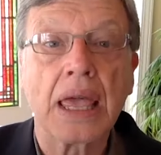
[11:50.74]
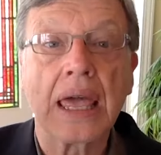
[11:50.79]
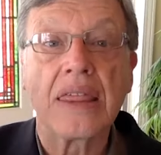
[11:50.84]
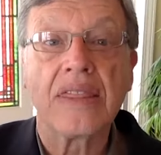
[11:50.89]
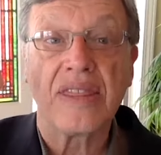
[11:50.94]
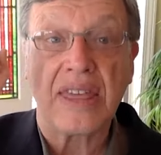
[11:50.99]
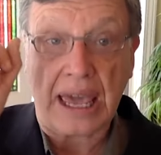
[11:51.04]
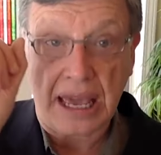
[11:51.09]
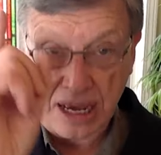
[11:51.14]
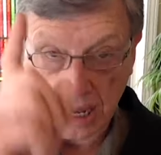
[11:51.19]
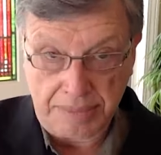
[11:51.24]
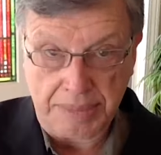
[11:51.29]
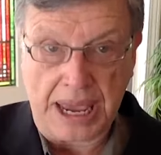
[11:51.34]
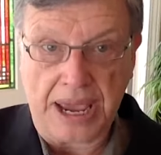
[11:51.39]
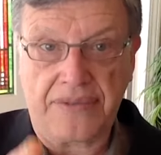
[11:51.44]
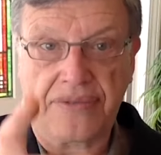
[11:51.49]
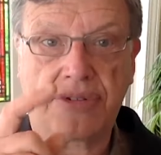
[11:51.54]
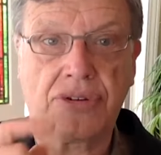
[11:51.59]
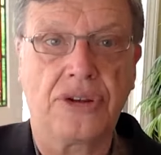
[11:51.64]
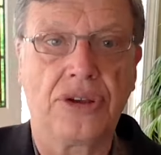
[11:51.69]
they come
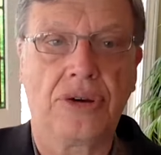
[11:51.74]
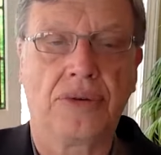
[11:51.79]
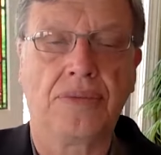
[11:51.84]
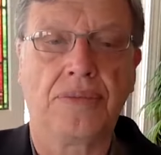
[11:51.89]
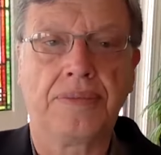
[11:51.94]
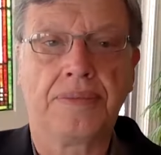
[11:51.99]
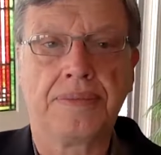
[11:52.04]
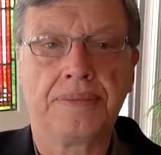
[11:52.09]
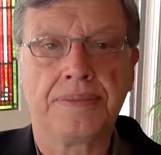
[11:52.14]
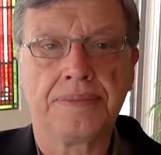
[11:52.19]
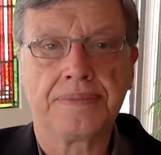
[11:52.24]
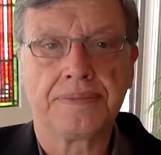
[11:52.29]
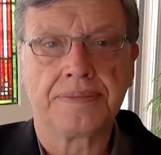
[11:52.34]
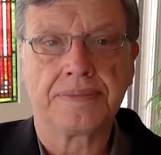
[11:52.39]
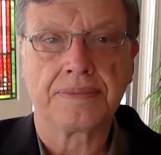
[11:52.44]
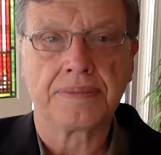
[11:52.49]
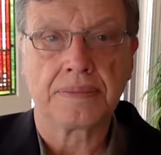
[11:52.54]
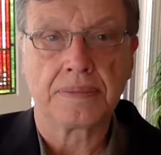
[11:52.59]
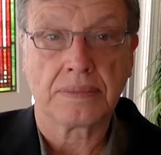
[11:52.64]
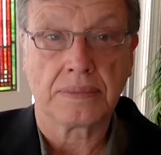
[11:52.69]
after
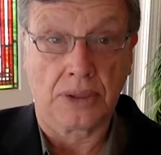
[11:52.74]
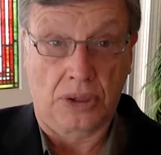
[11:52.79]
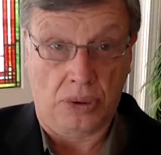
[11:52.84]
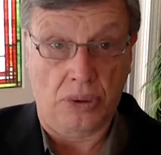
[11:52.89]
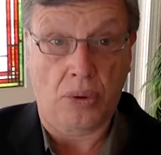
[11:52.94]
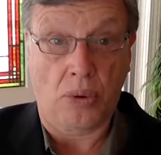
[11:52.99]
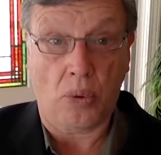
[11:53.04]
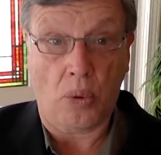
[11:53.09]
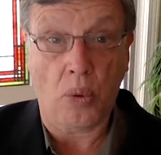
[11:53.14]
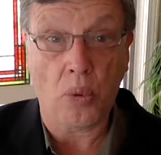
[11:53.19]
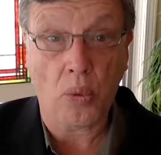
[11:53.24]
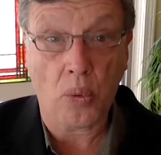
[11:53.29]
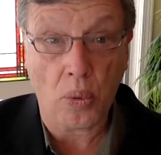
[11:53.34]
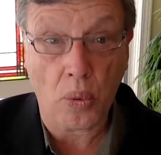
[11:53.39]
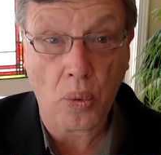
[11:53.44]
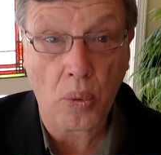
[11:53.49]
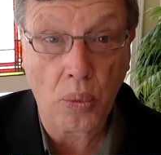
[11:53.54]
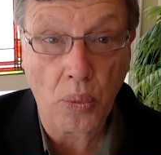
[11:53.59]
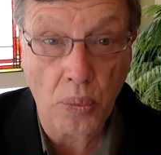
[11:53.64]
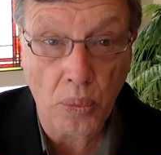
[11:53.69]
you. Oh
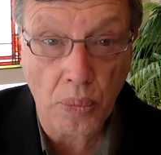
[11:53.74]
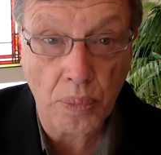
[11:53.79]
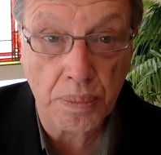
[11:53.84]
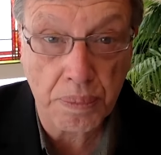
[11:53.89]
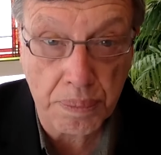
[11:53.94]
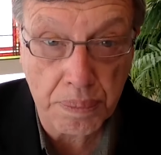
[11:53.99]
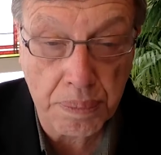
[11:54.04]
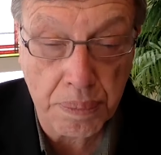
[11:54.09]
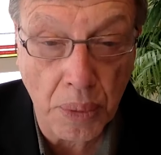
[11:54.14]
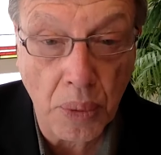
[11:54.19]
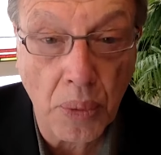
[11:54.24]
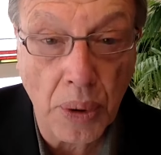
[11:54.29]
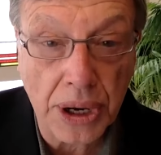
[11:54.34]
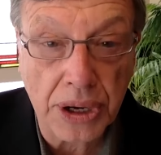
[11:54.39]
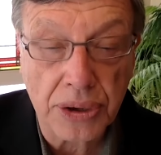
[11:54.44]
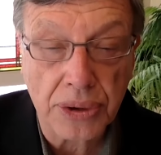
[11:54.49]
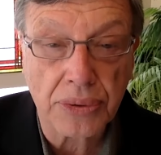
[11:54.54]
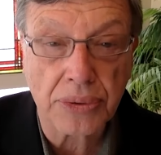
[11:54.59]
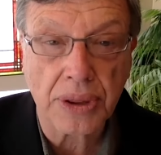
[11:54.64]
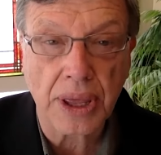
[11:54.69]
boy,
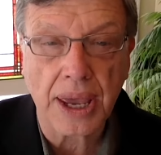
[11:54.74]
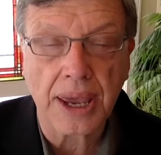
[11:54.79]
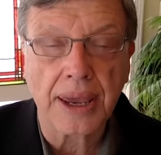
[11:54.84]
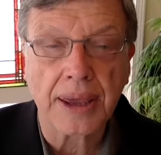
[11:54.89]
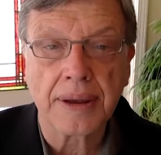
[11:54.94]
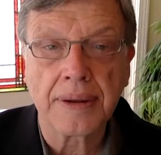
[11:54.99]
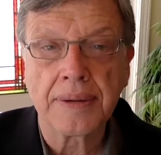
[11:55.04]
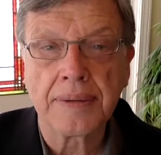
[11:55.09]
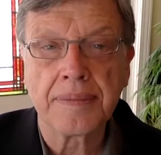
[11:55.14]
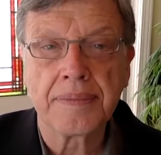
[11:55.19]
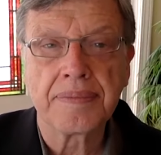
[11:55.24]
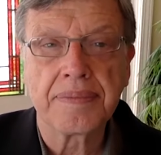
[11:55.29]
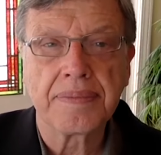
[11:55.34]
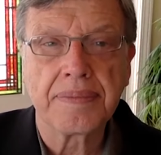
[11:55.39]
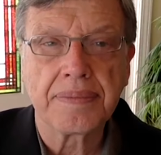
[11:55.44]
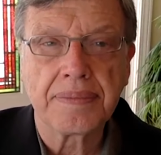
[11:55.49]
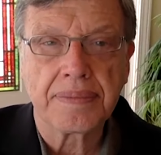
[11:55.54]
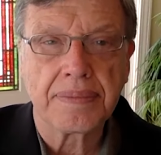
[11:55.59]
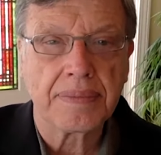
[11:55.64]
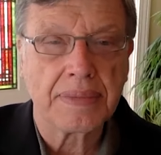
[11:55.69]
do
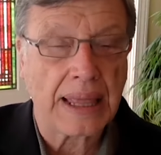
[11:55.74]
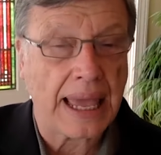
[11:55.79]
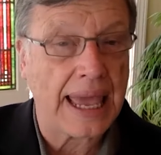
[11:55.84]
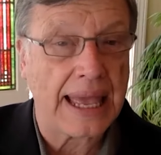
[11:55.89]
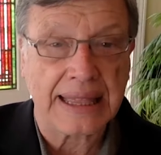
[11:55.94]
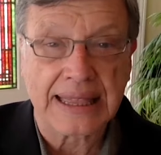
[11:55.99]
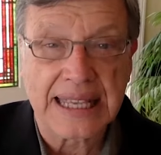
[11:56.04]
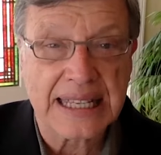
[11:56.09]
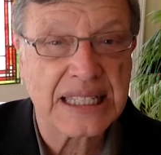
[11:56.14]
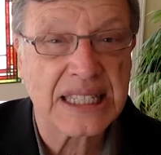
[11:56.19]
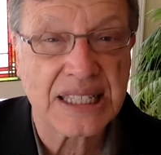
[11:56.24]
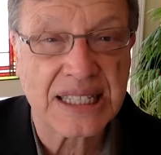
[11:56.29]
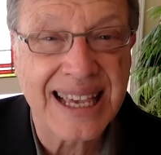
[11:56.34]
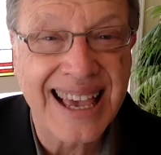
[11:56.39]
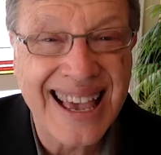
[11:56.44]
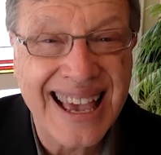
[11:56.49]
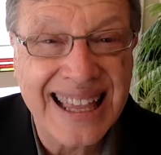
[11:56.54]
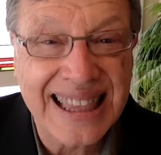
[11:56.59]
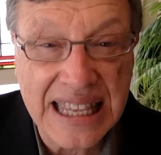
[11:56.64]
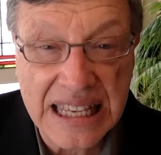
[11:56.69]
they. This
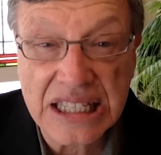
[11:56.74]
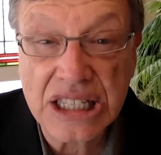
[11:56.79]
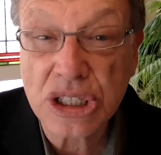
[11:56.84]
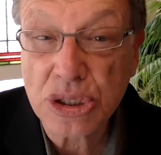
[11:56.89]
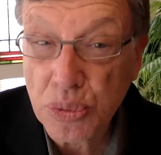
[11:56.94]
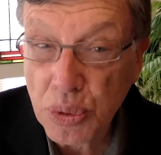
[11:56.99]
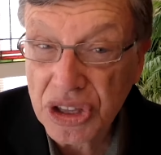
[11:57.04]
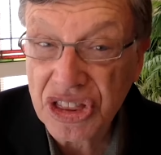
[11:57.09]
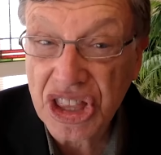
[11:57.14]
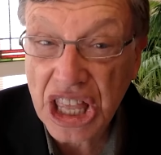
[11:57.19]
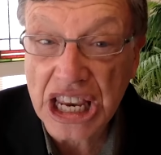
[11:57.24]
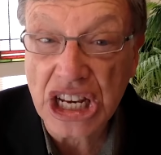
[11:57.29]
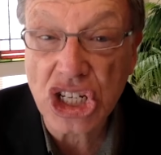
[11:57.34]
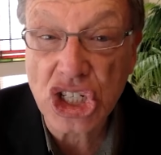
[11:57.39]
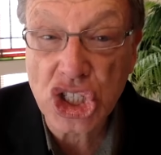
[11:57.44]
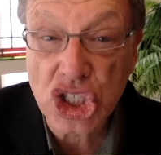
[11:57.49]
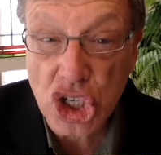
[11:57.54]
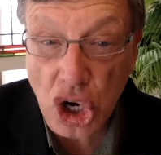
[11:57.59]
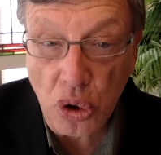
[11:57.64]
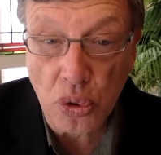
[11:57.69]
is what they
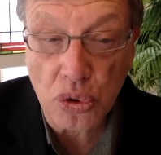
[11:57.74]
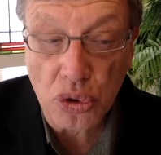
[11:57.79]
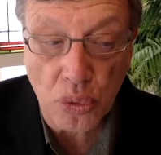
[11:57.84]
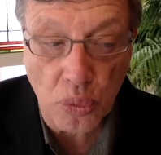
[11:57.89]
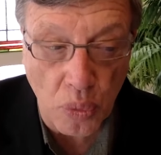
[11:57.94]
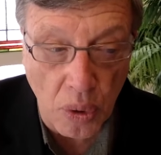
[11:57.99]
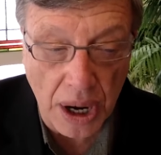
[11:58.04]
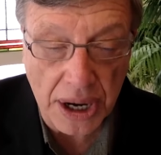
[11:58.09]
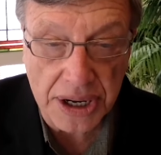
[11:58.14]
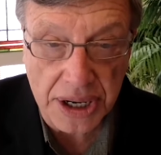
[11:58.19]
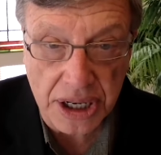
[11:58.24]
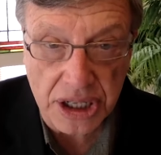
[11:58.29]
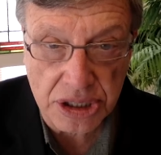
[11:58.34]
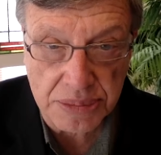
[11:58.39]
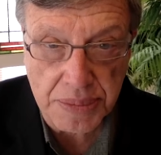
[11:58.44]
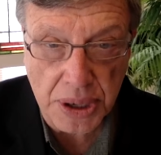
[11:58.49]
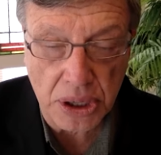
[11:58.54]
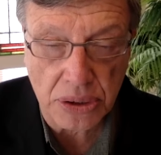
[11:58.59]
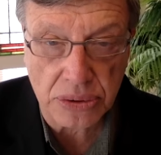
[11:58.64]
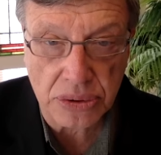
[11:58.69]
don't want
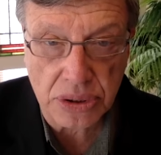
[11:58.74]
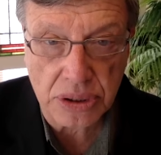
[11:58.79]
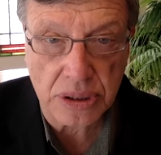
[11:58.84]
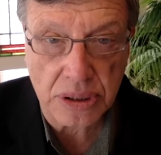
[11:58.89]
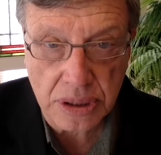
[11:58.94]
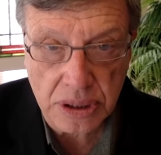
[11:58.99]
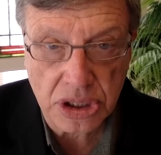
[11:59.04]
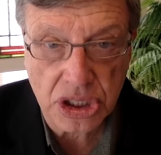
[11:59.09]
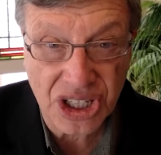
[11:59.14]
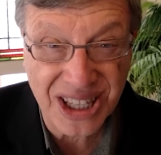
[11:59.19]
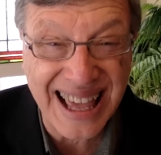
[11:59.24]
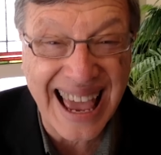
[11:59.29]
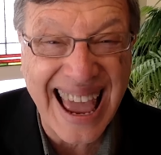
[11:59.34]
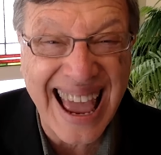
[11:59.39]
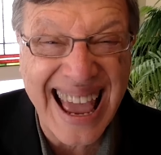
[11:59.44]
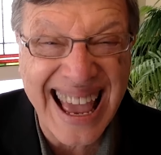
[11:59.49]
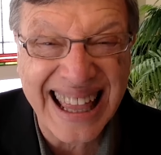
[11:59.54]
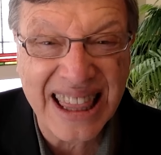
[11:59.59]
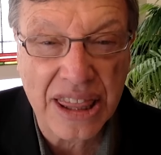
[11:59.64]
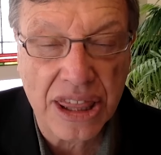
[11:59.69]
exposed to the
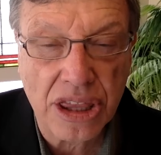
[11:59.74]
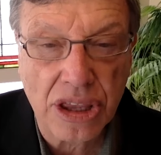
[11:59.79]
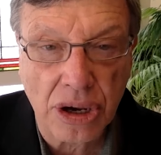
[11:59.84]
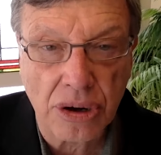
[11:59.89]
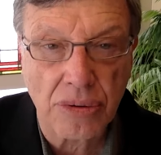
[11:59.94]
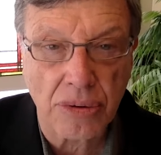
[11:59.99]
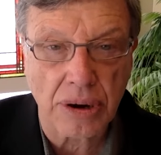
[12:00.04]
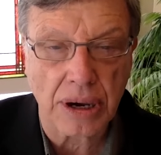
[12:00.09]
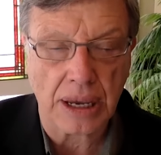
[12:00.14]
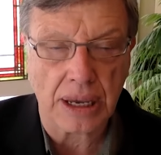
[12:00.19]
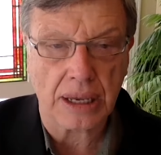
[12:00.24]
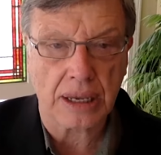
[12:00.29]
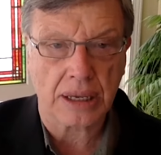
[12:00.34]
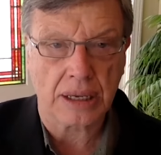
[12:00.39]
nth degree.